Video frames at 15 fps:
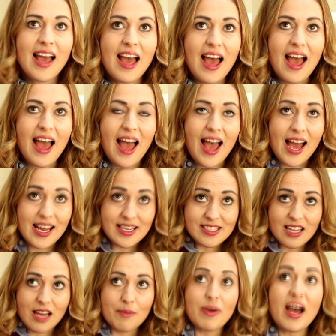Yeah. And
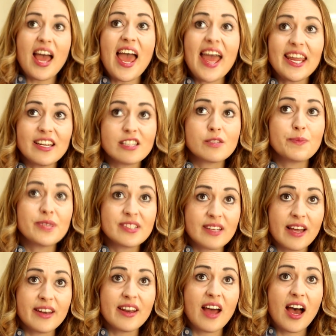I'm
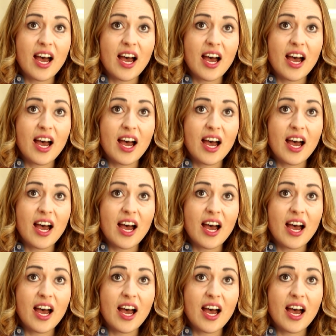8%